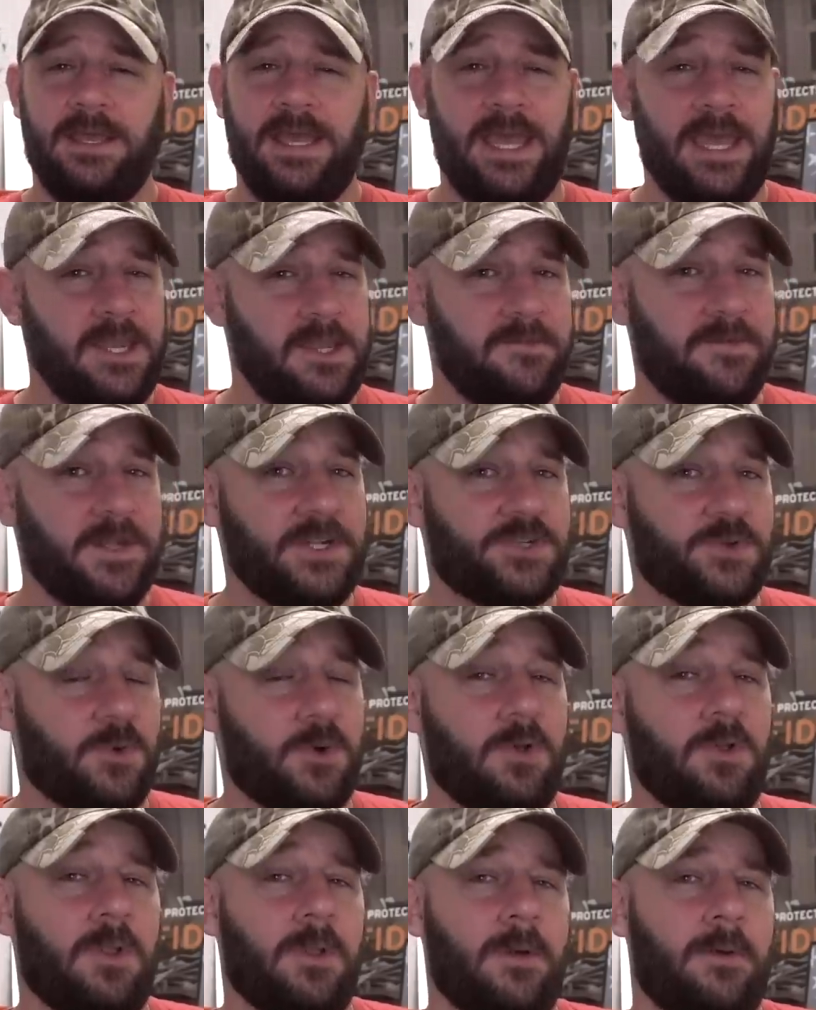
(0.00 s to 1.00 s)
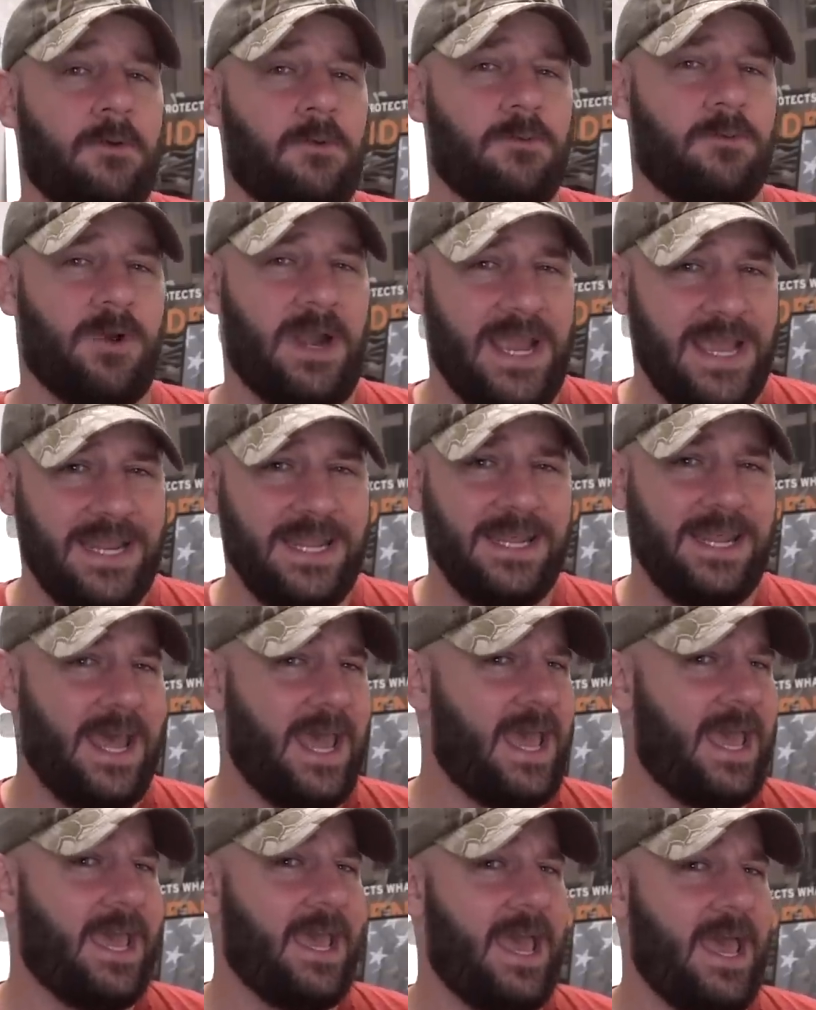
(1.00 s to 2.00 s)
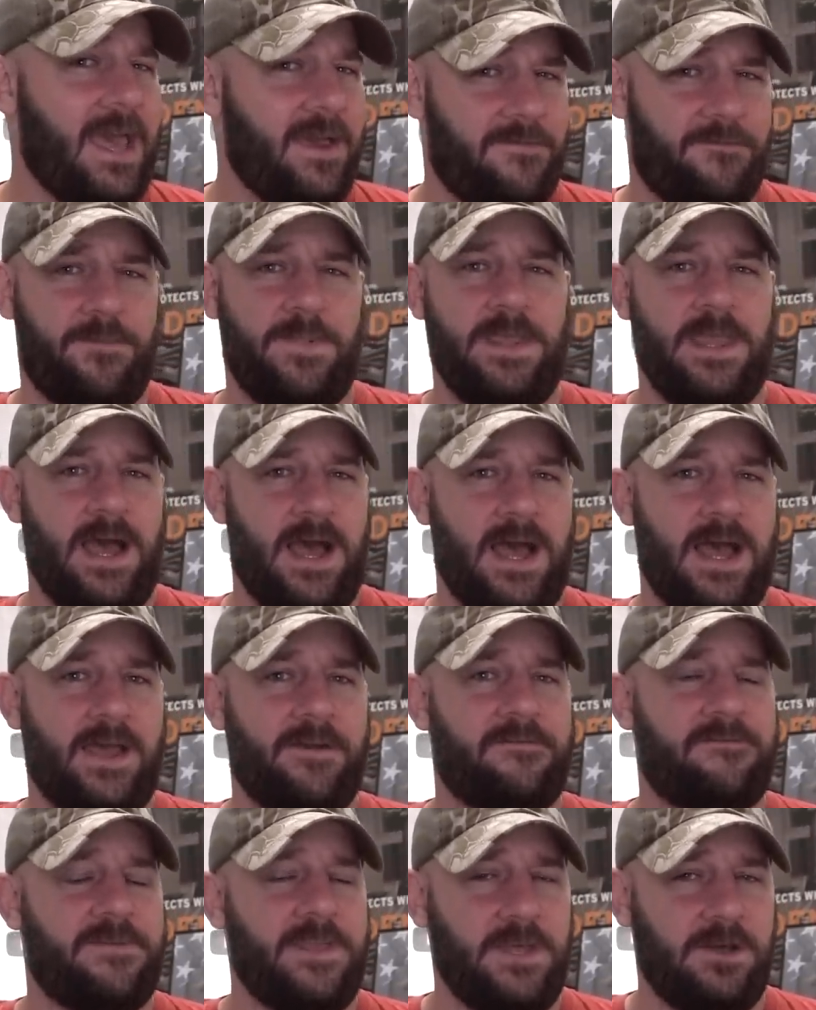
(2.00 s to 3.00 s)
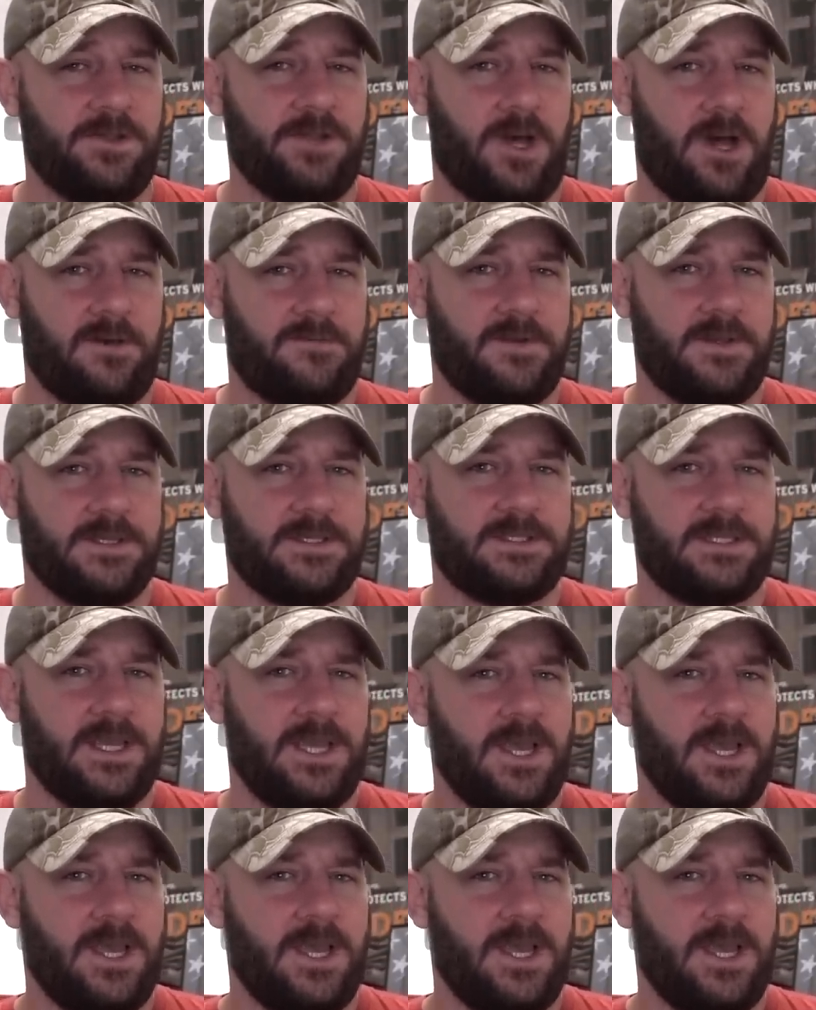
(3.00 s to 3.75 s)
individual raided a FBI field office.